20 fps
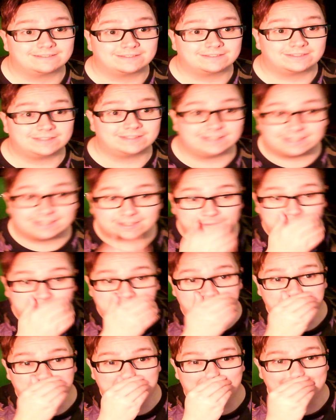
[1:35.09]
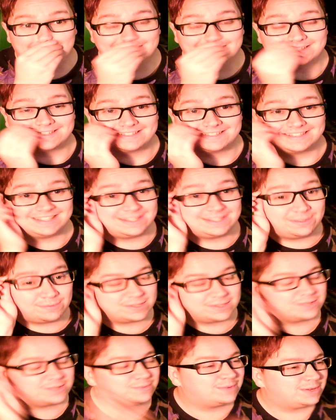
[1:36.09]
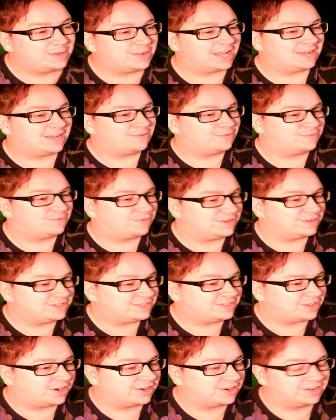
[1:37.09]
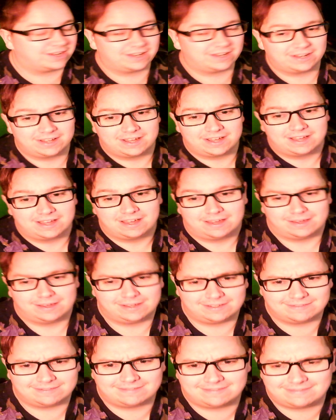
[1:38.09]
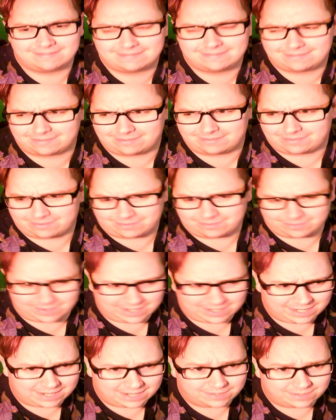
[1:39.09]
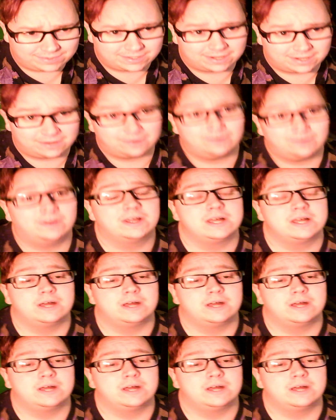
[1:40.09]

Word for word: so this is what it looked like. This was when I first started 3 years ago.